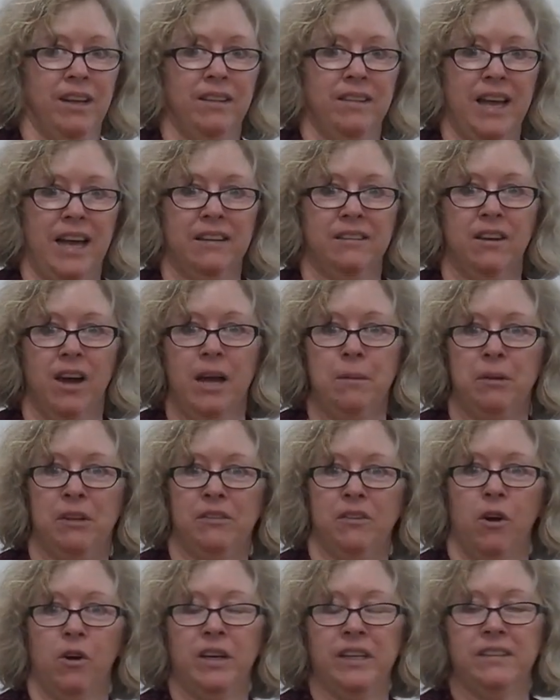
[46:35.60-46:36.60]
that time
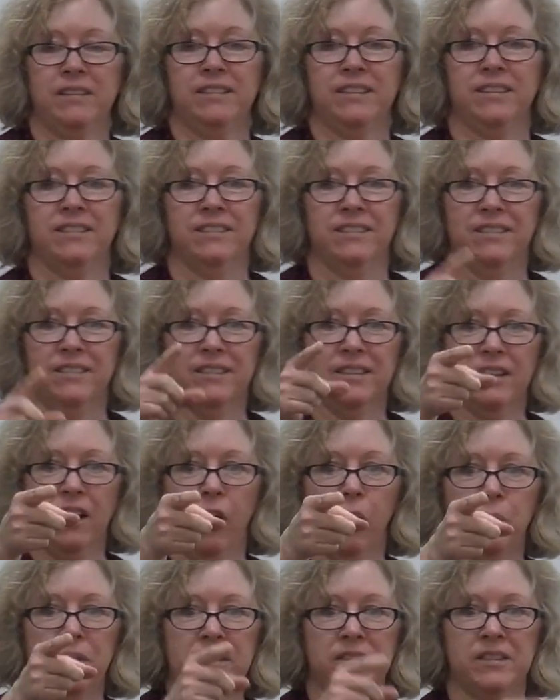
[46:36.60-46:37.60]
is always
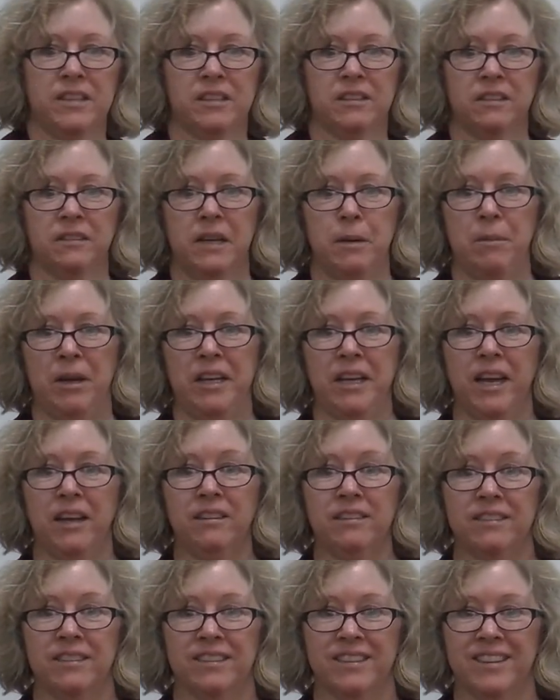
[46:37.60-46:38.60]
the dilemma.
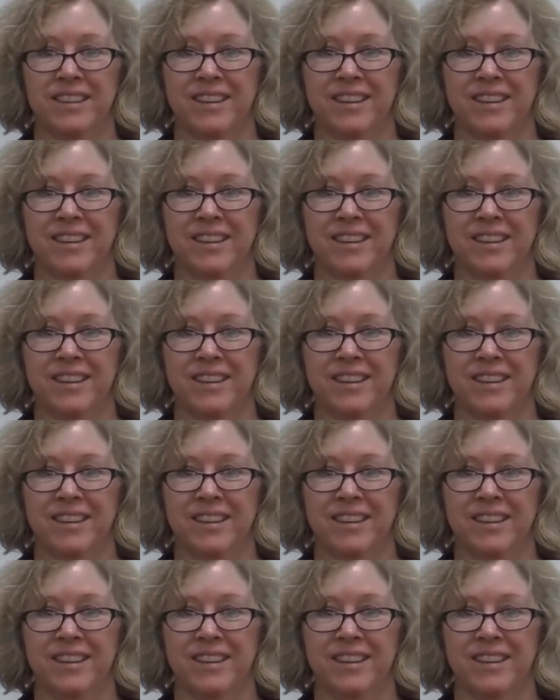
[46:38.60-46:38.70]
Yes?